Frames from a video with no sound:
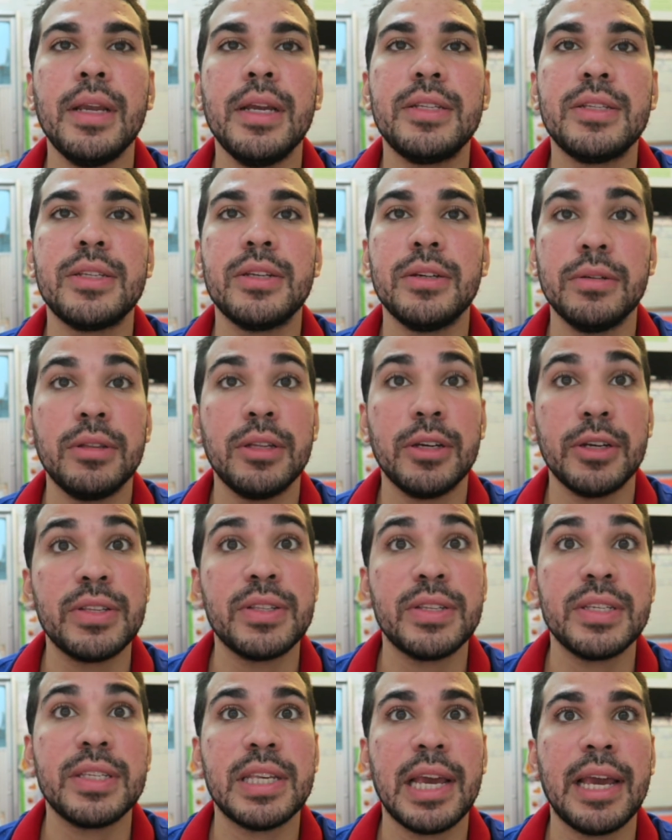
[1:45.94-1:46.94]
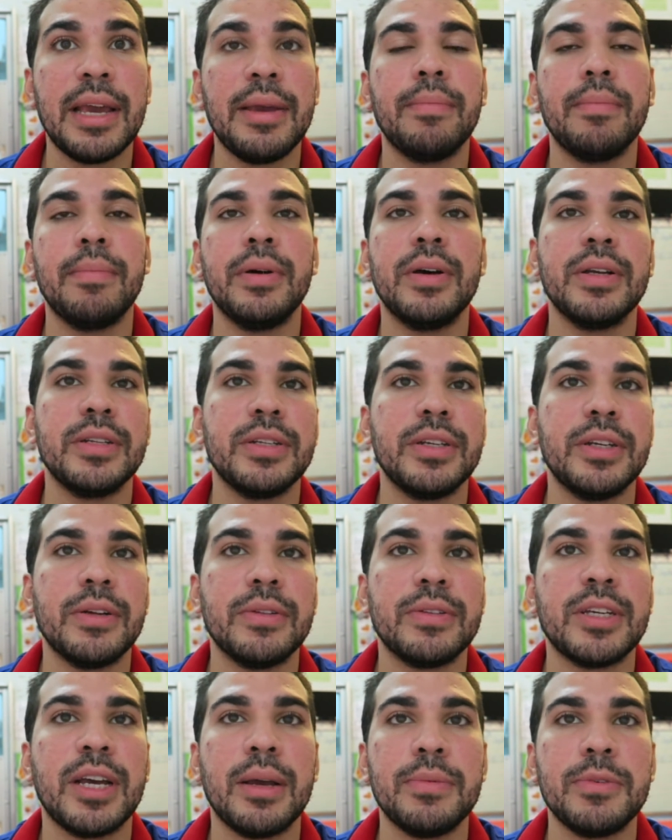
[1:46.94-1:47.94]
it still looks the same, but
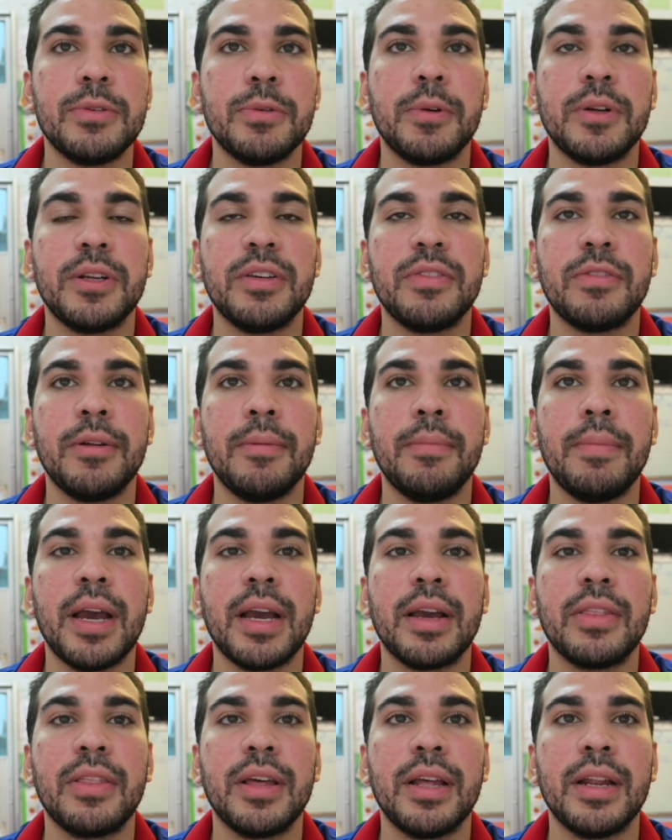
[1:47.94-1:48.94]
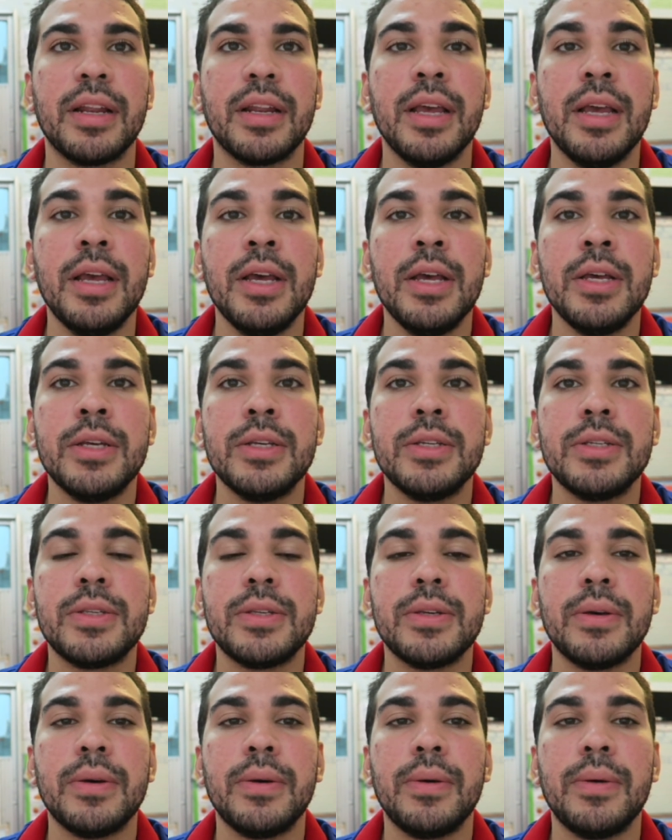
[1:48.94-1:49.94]
times were different back then.
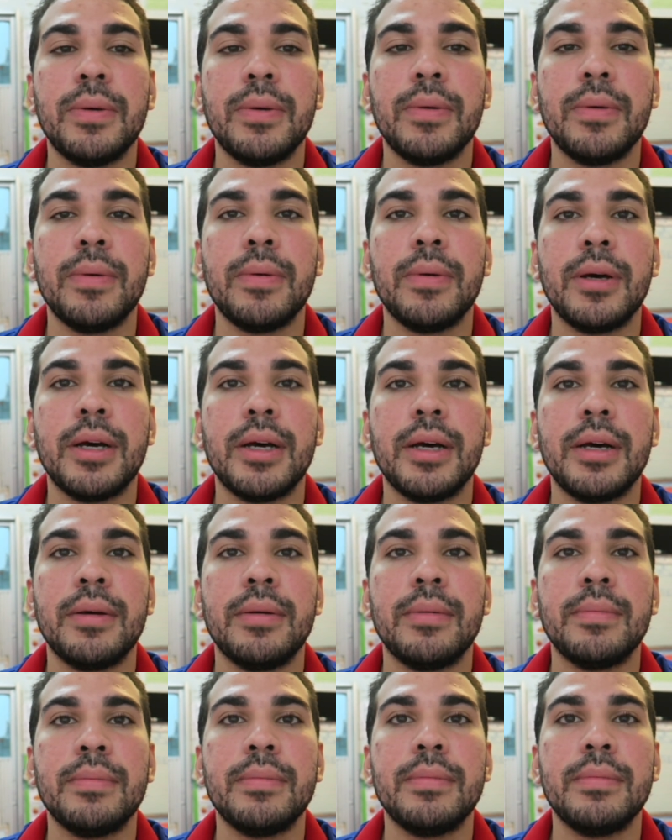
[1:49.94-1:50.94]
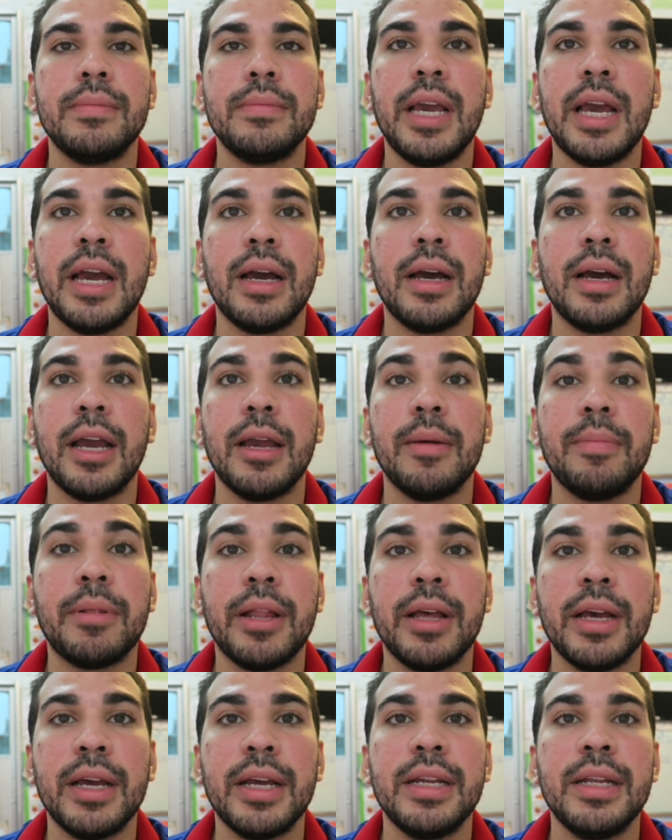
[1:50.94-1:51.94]
So yeah, I
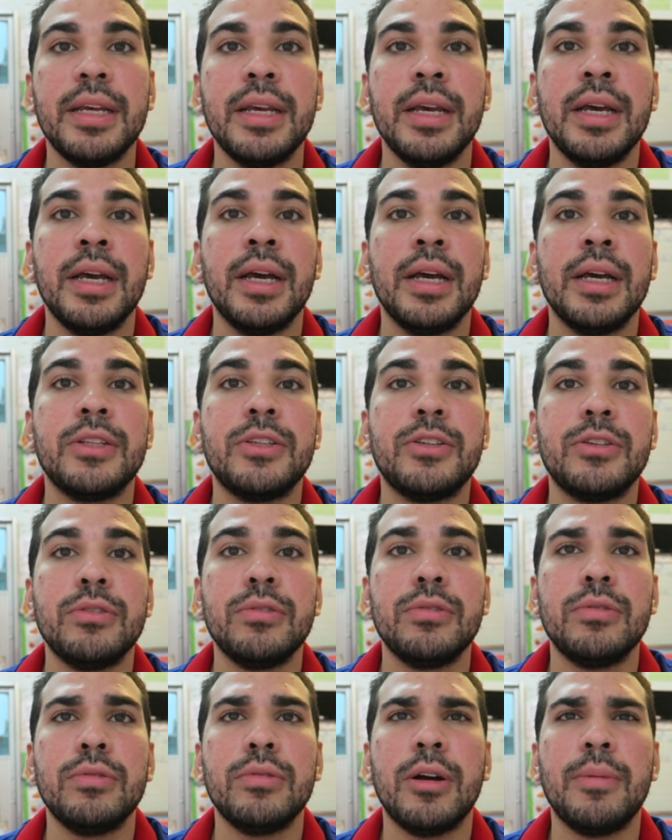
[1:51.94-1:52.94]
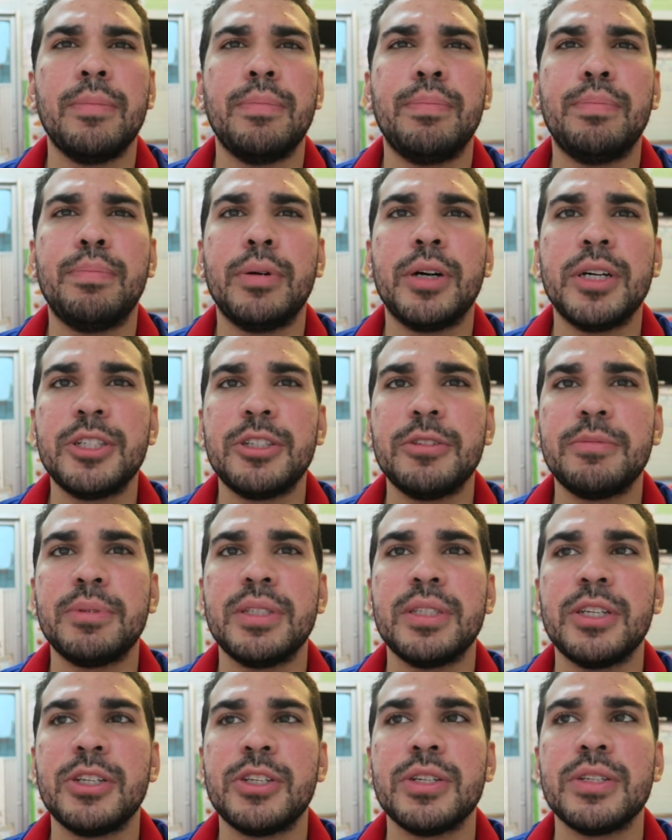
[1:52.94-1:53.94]
applied to a bunch of
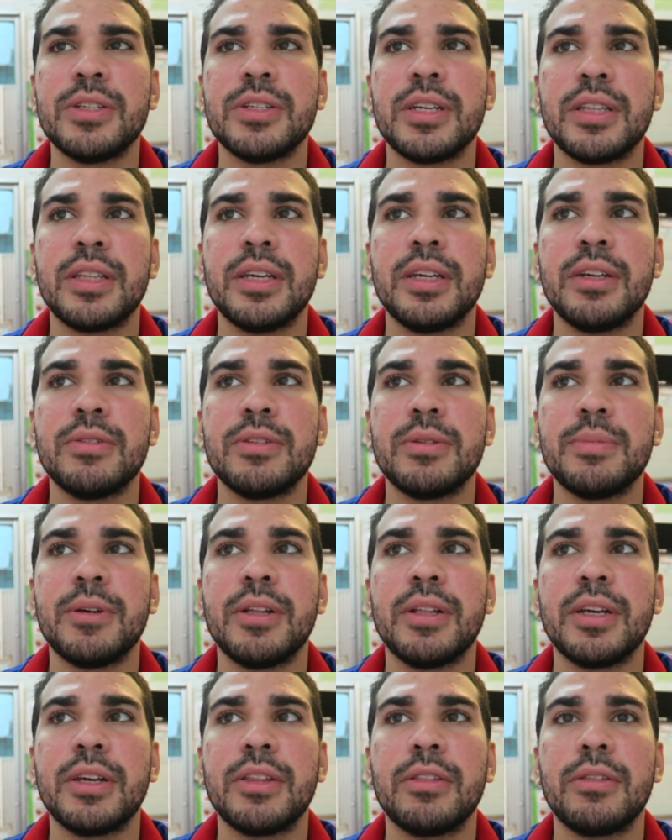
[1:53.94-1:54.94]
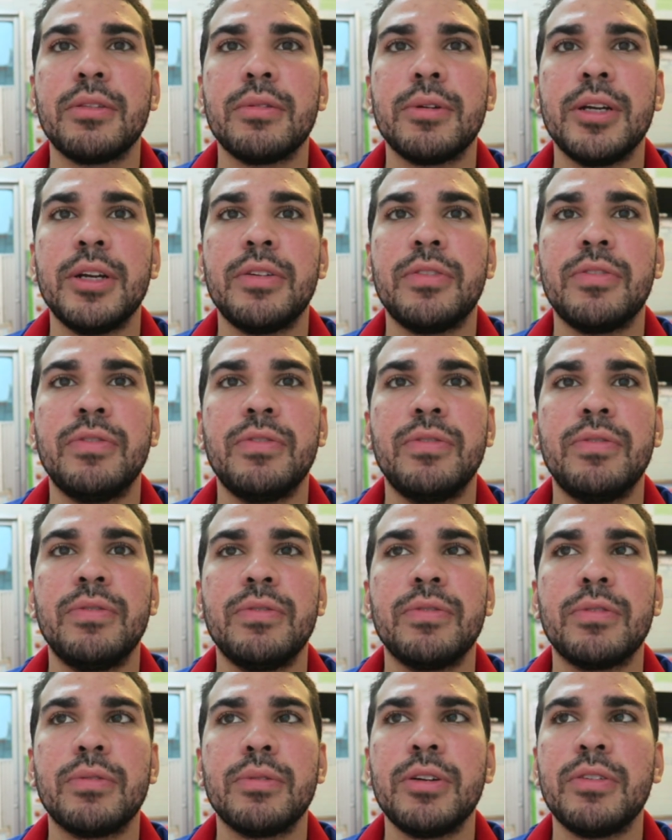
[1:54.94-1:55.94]
positions. I think it was about like three or
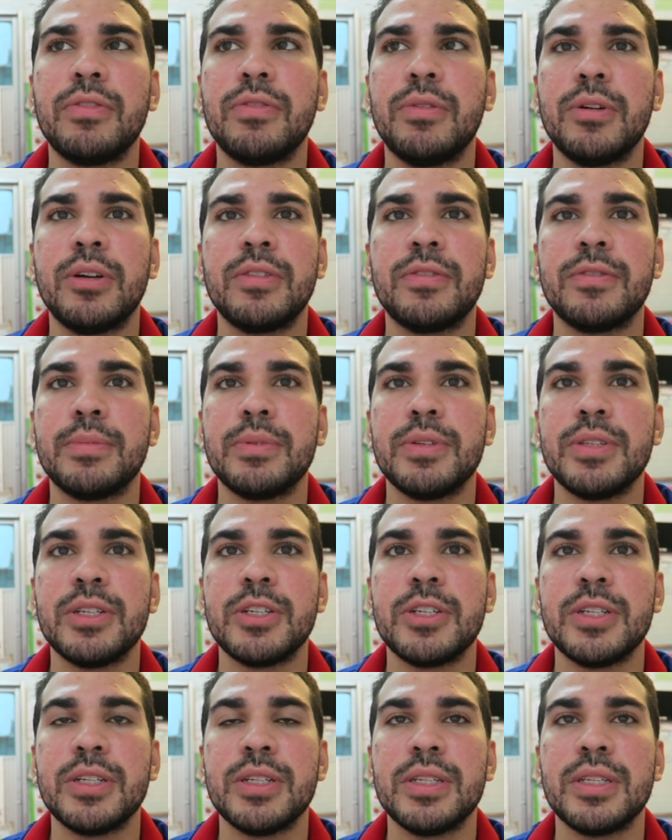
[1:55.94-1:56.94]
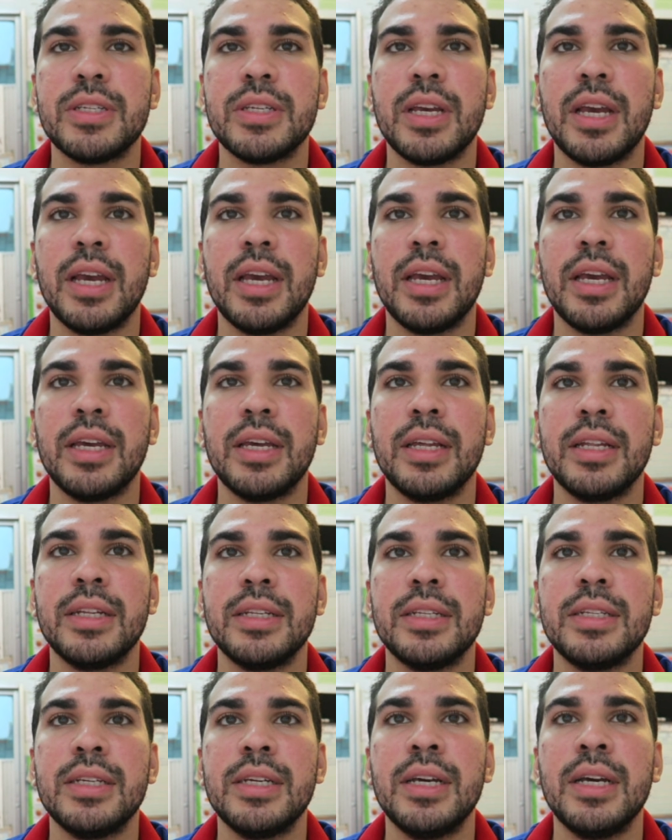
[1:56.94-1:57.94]
four different positions,
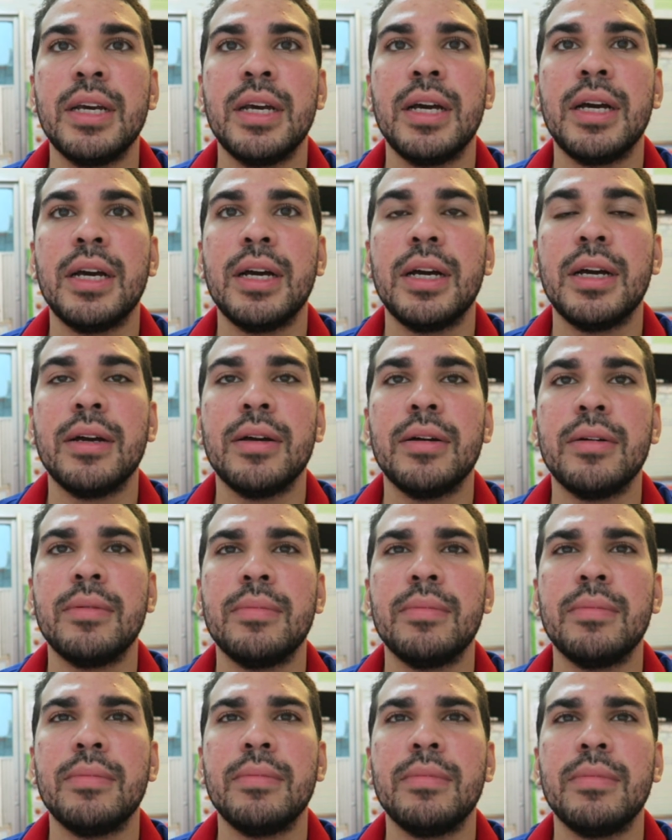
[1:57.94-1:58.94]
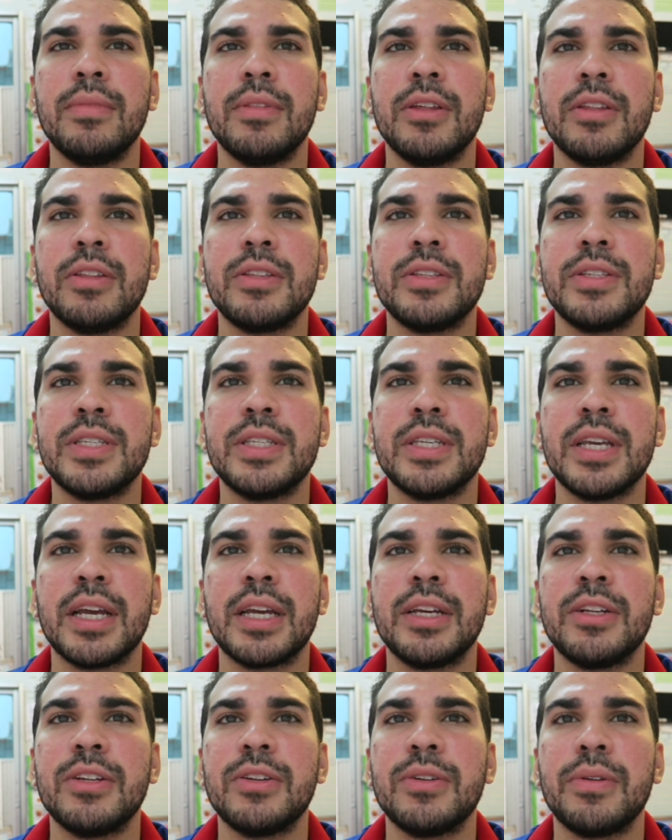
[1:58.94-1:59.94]
and the
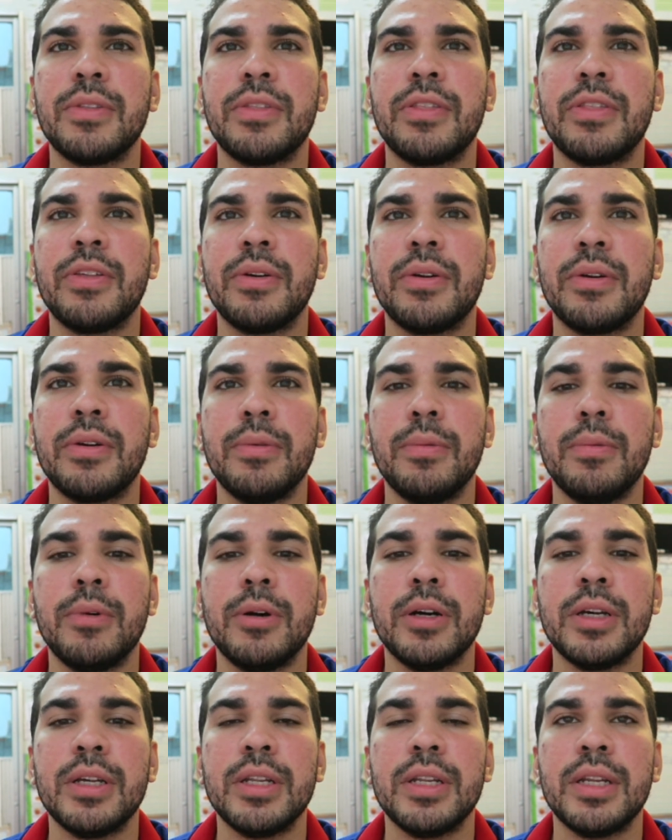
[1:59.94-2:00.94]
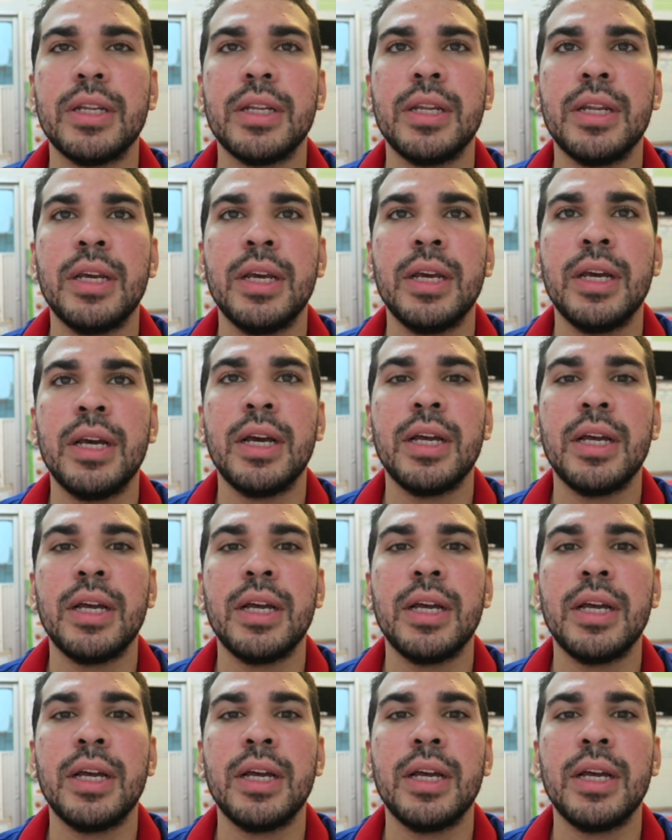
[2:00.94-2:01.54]
second or third one,